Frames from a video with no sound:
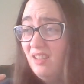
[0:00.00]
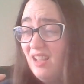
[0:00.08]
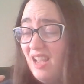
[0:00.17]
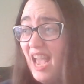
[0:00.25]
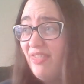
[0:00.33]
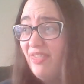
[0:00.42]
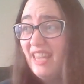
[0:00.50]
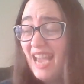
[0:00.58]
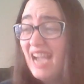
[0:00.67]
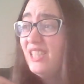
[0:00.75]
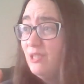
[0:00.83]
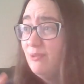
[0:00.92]
And then I
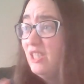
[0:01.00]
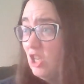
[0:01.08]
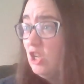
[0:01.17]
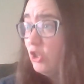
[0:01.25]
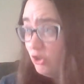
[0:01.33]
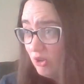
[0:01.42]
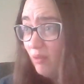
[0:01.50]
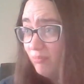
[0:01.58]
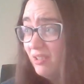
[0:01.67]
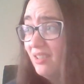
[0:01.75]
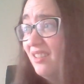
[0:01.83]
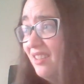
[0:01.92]
do a slut drop.
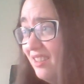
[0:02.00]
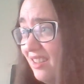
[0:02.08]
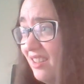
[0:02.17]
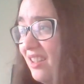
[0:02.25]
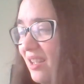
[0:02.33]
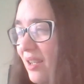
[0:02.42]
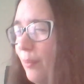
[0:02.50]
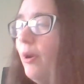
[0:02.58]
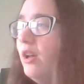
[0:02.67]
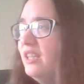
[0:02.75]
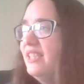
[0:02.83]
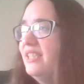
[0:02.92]

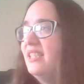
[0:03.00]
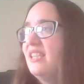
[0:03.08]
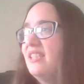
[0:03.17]
Polly says,